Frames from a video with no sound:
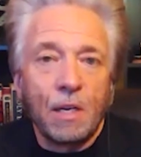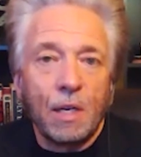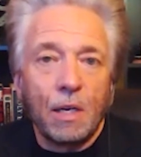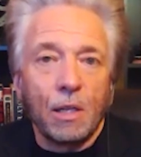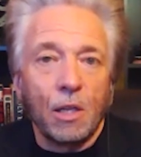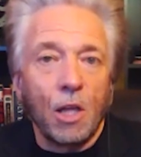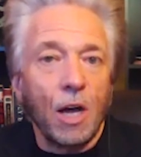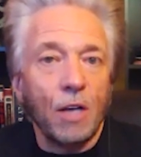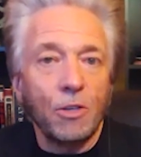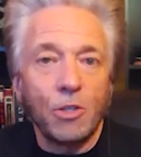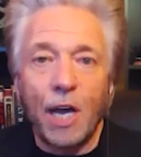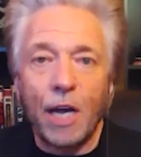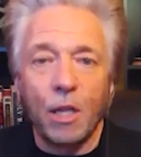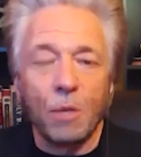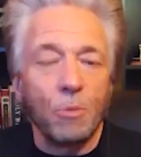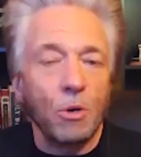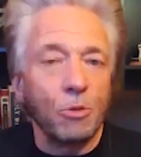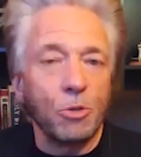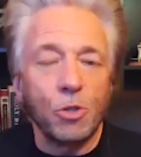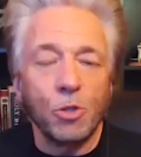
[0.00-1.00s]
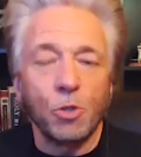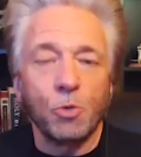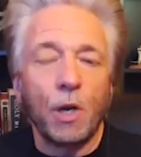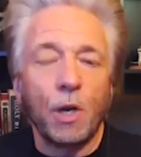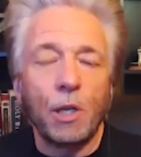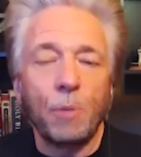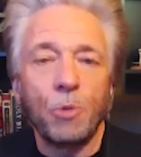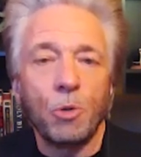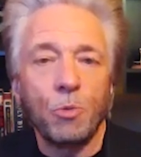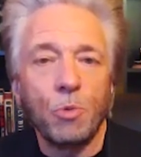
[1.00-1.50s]
Los Alamos is right
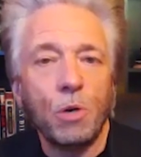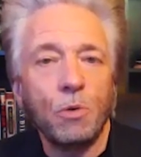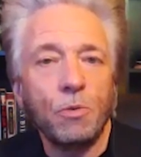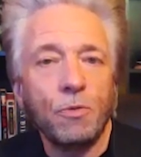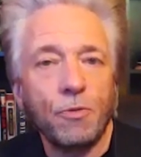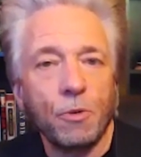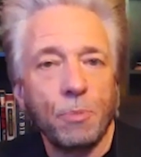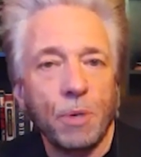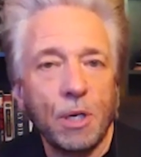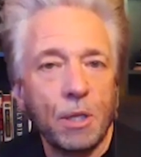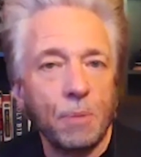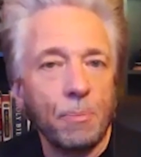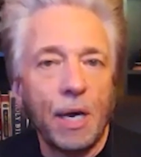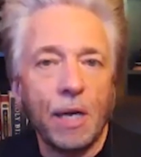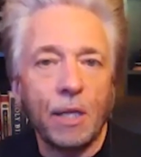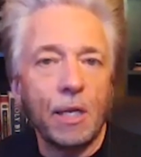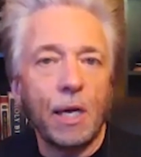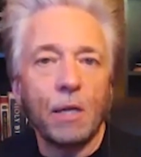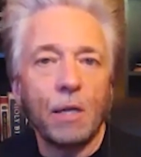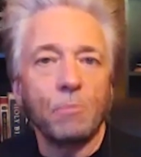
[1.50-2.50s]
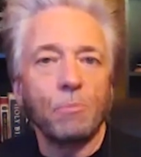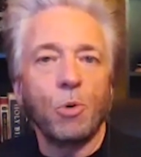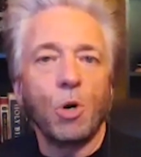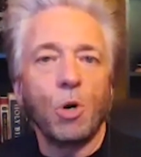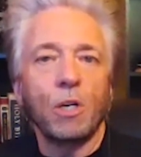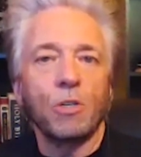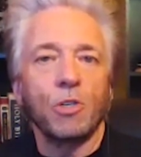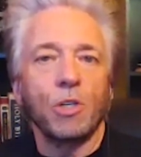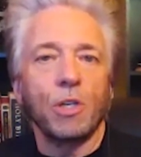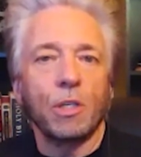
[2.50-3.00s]
up the road from me, the Manhattan
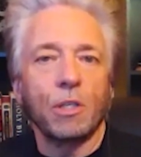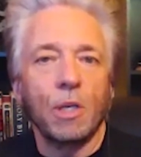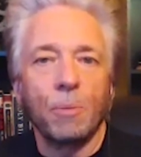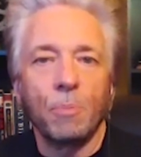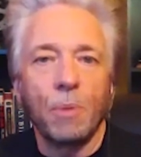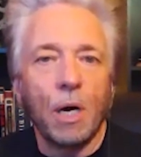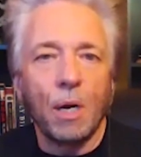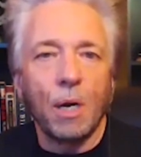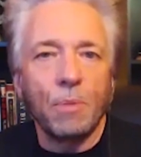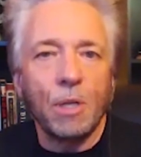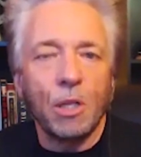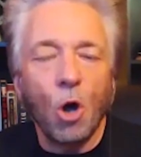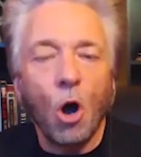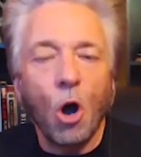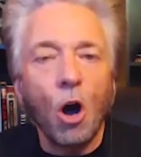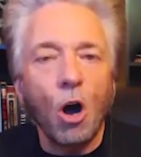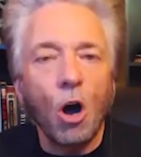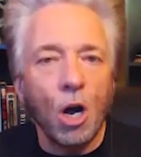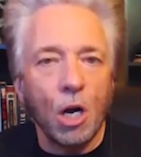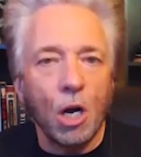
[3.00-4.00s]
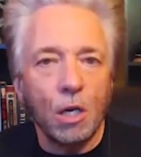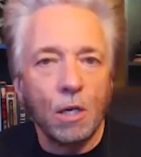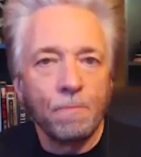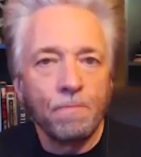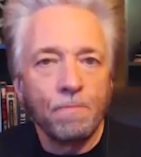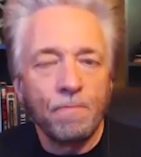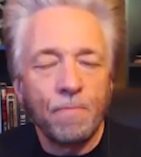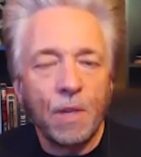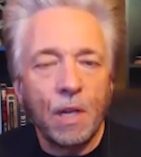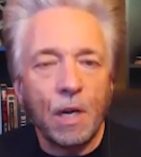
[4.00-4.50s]
Project. I'm in awe
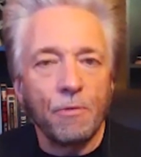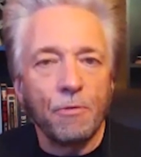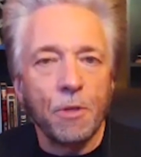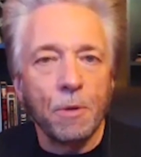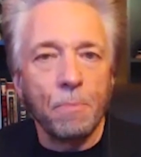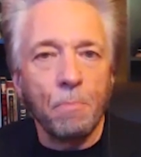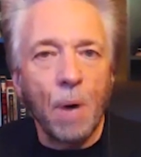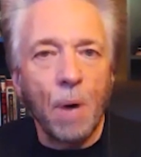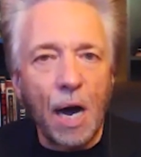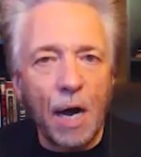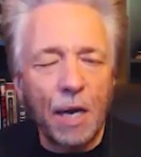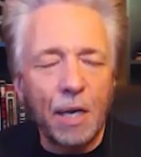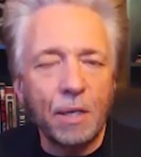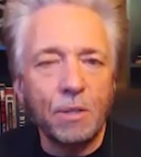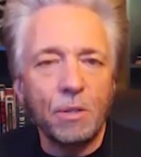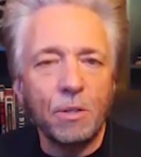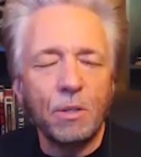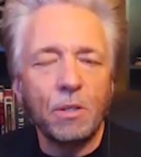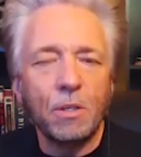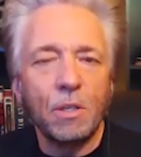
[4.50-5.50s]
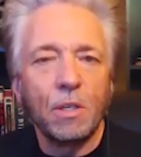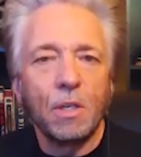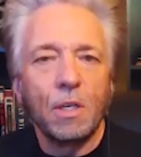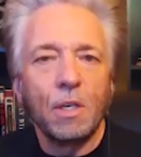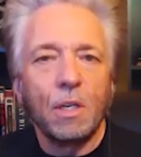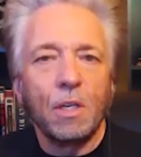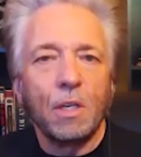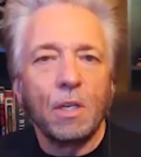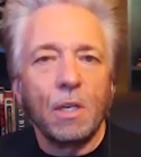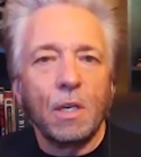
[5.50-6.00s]
of the minds,
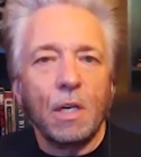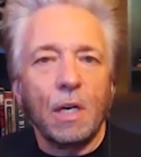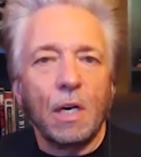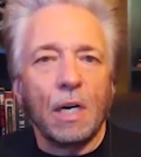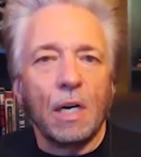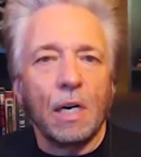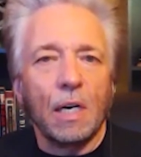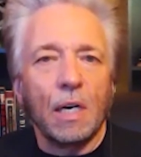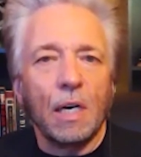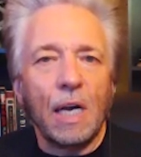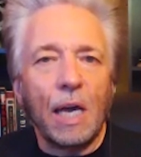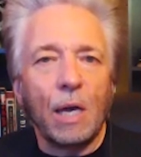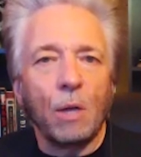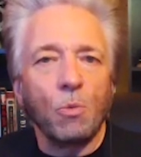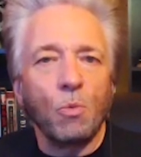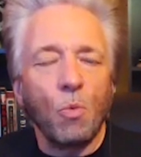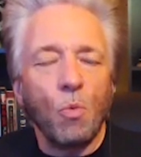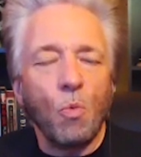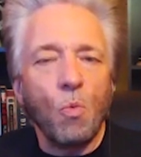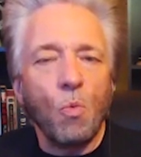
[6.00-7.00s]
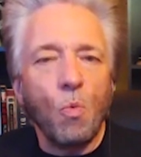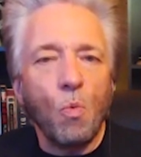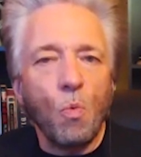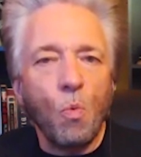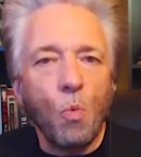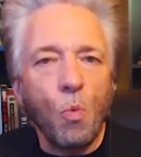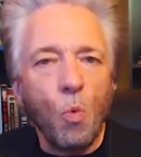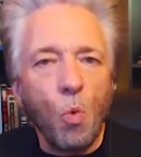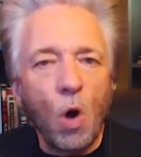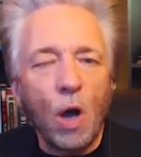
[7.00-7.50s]
and
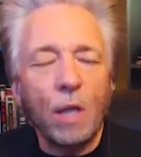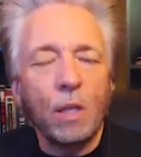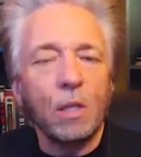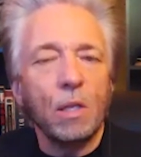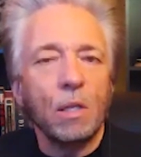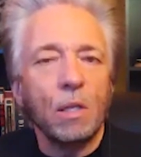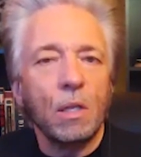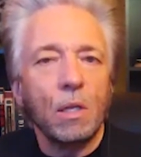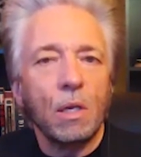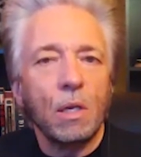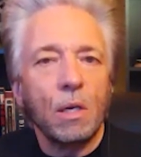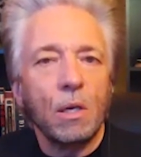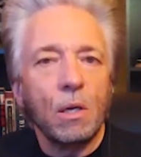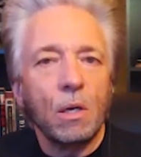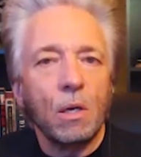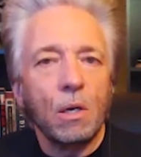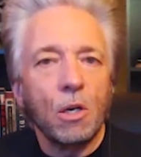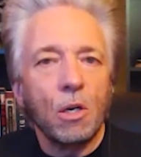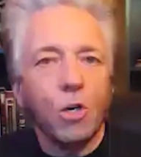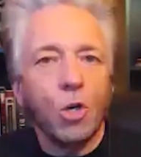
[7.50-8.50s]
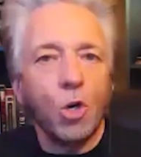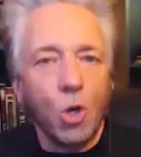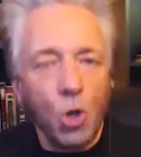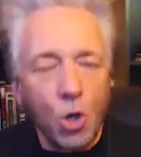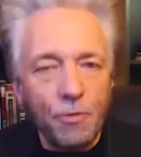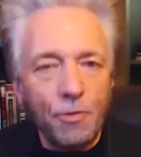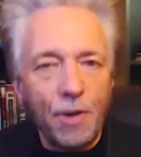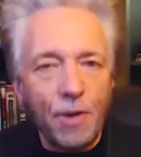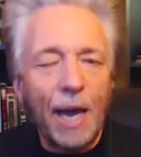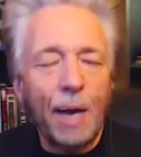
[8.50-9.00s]
what could
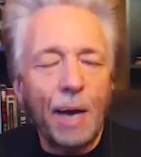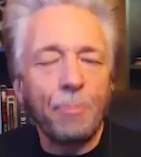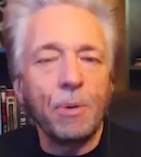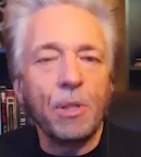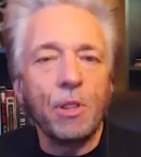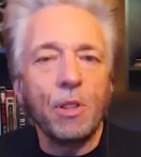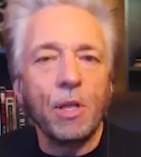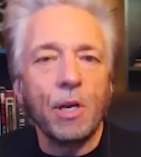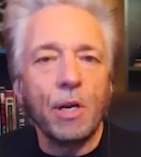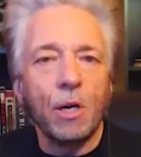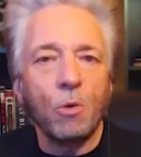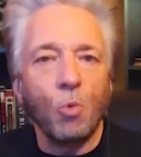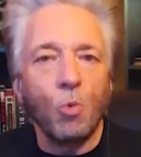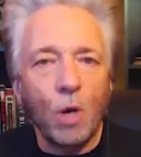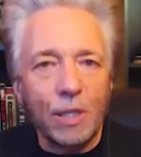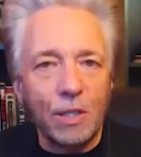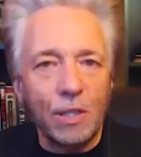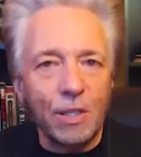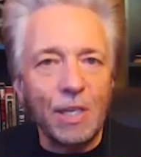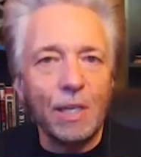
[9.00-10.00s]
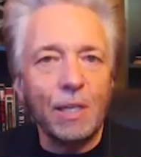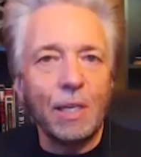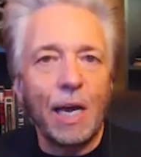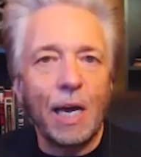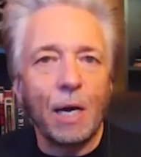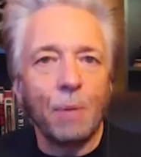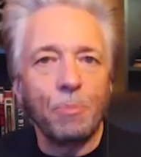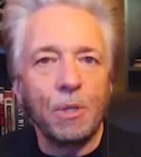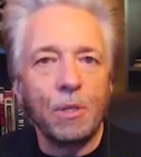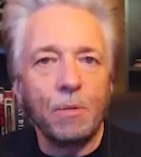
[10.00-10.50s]
have happened there, what did
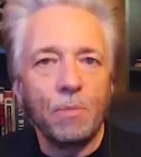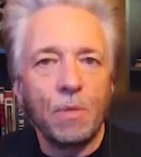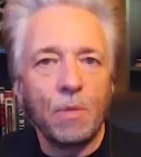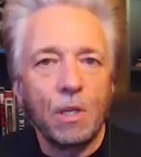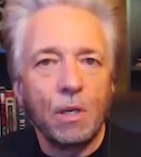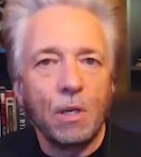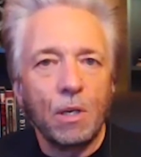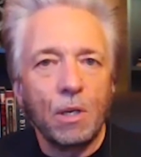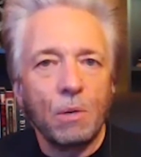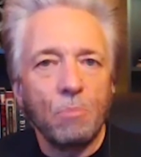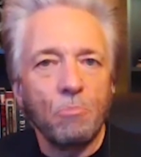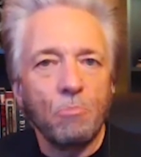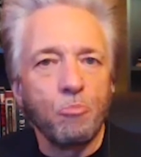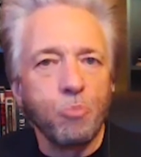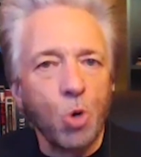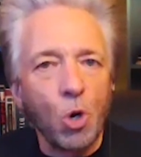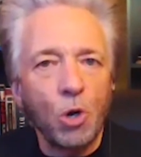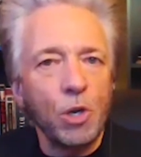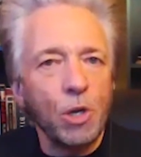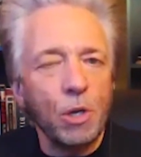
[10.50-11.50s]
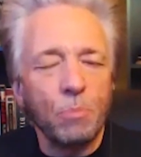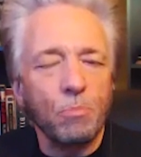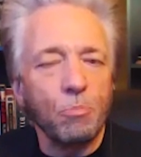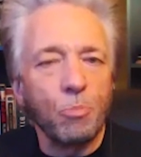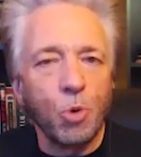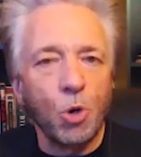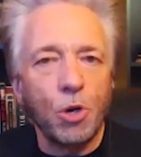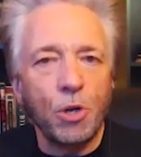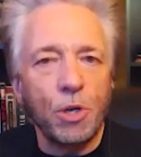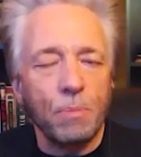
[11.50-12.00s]
happen. Brilliant,
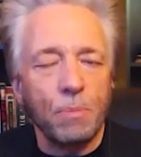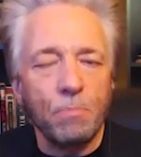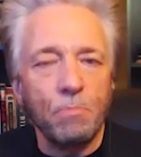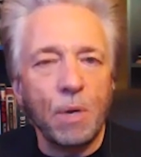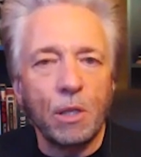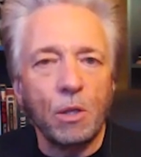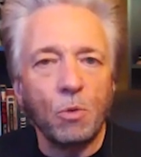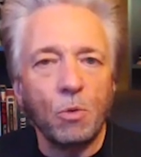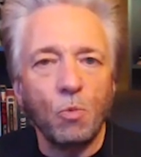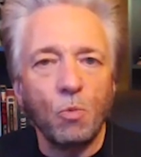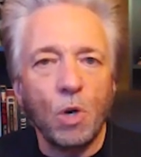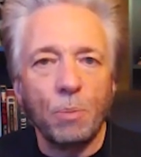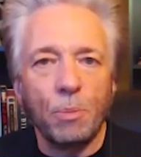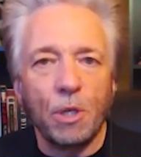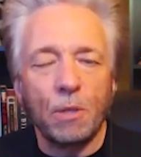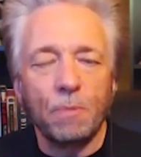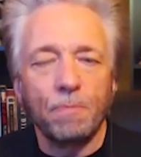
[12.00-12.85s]
brilliant men and women